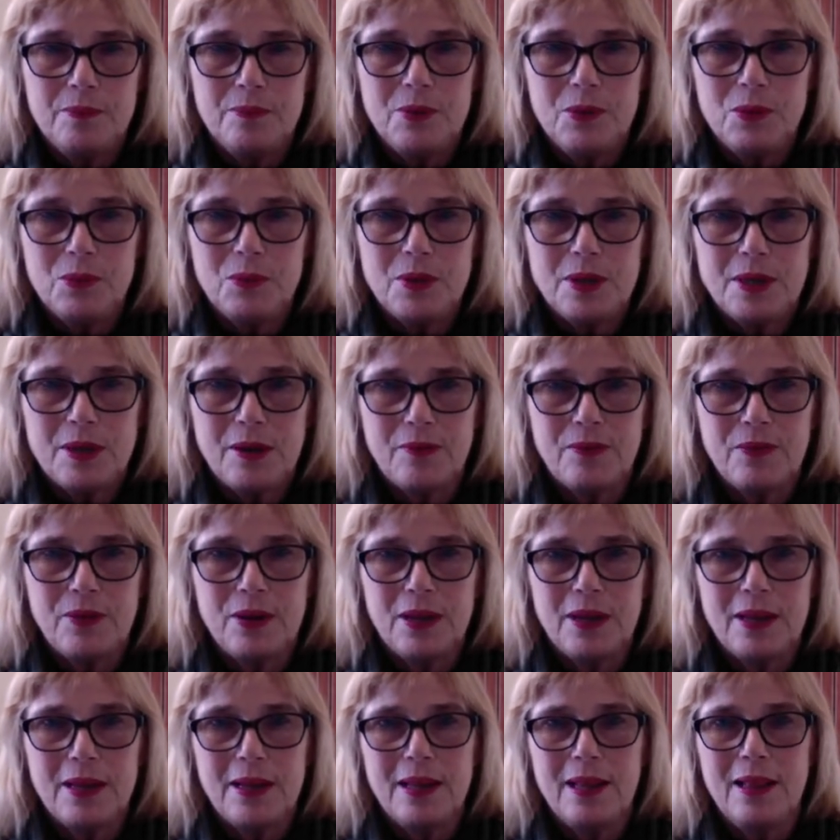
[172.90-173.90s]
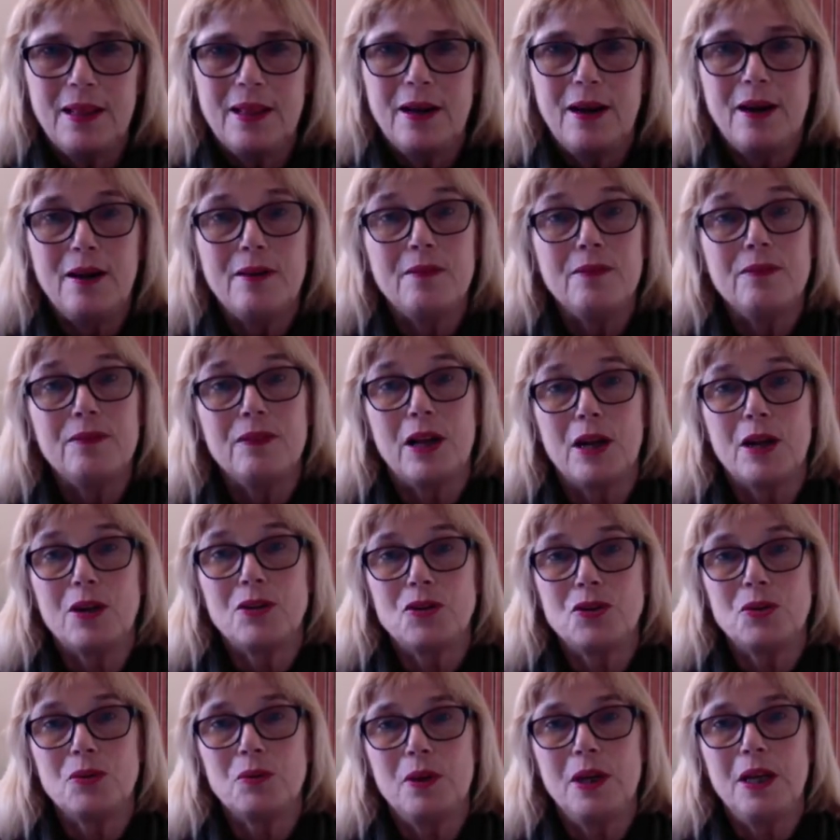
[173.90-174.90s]
You would definitely love
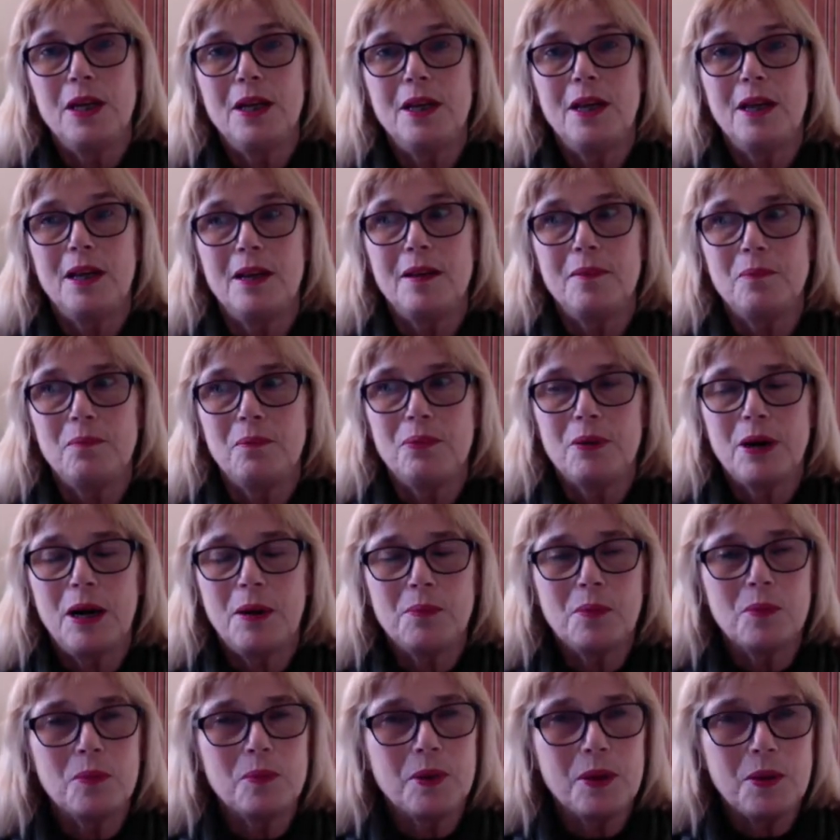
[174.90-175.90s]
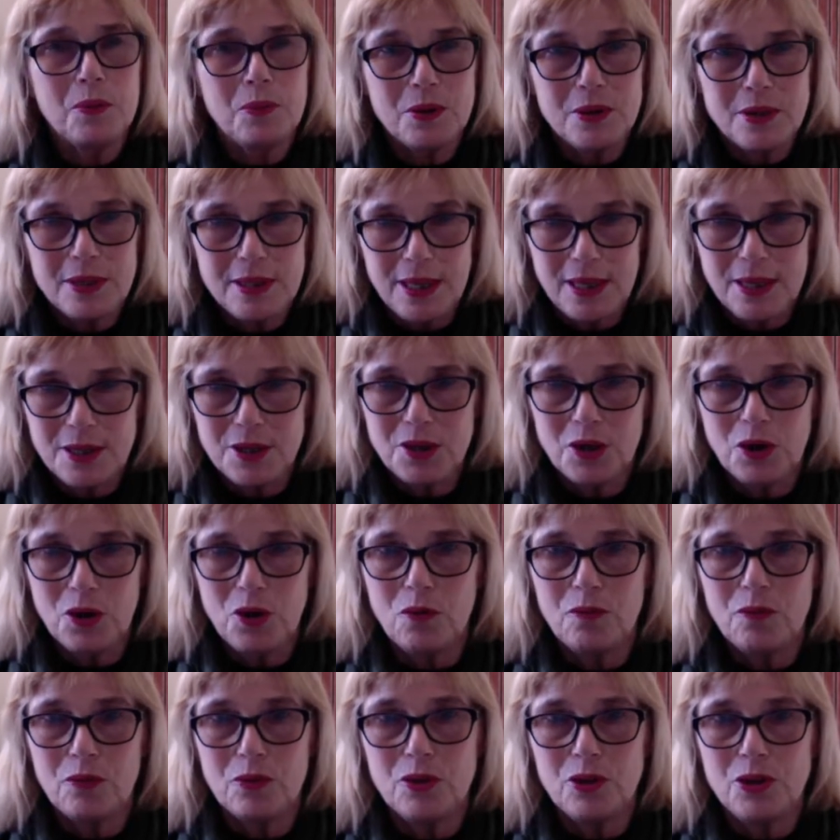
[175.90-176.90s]
luxury, and probably would tend to
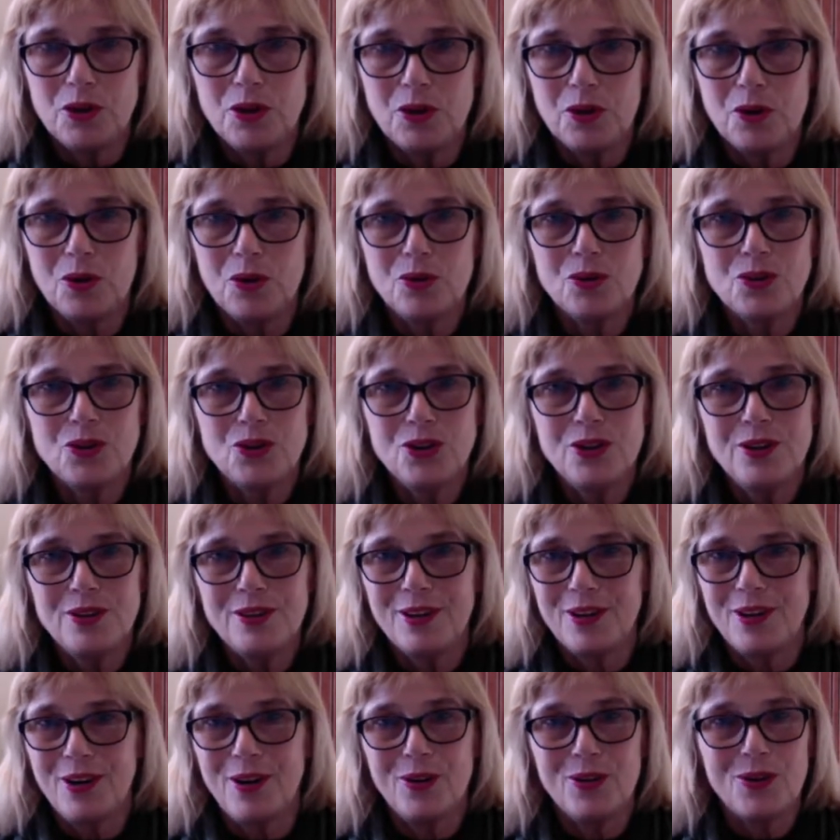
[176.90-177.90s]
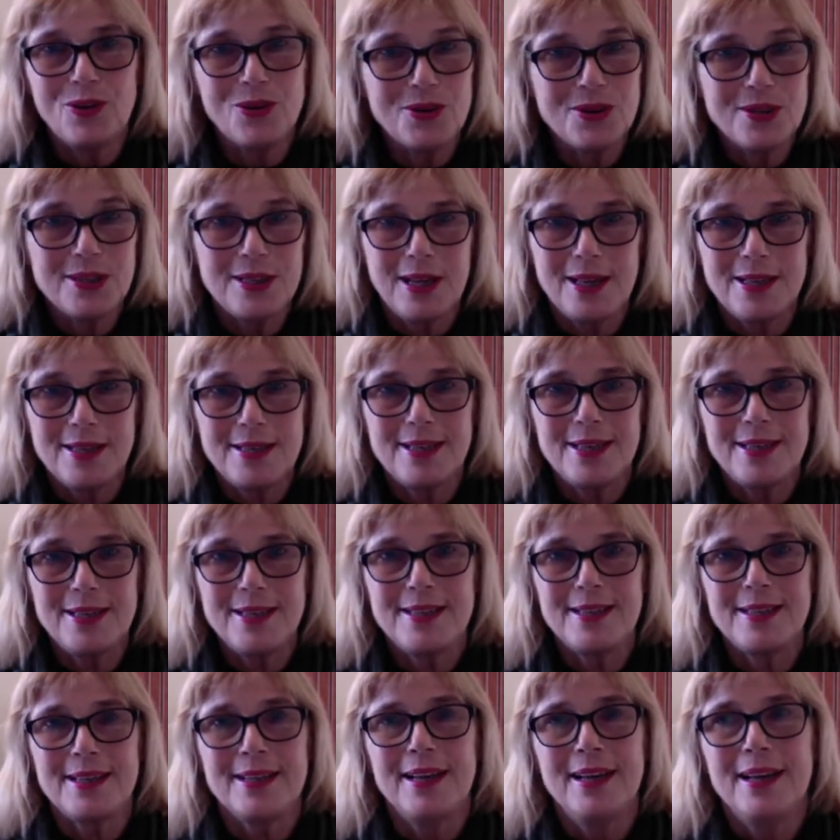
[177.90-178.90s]
overindulge in all your
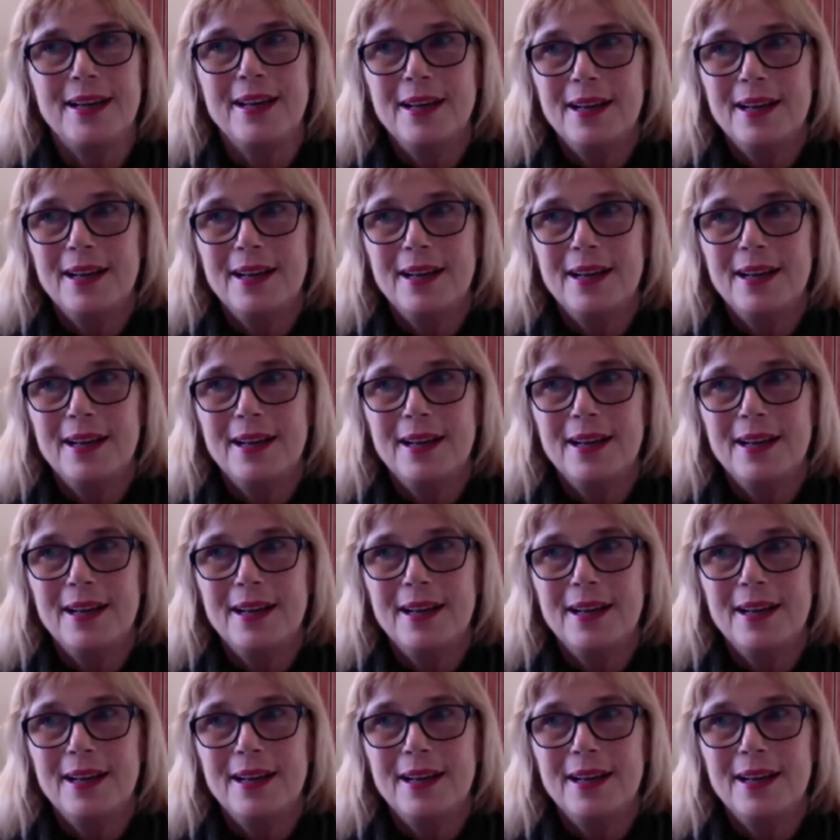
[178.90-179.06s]
senses,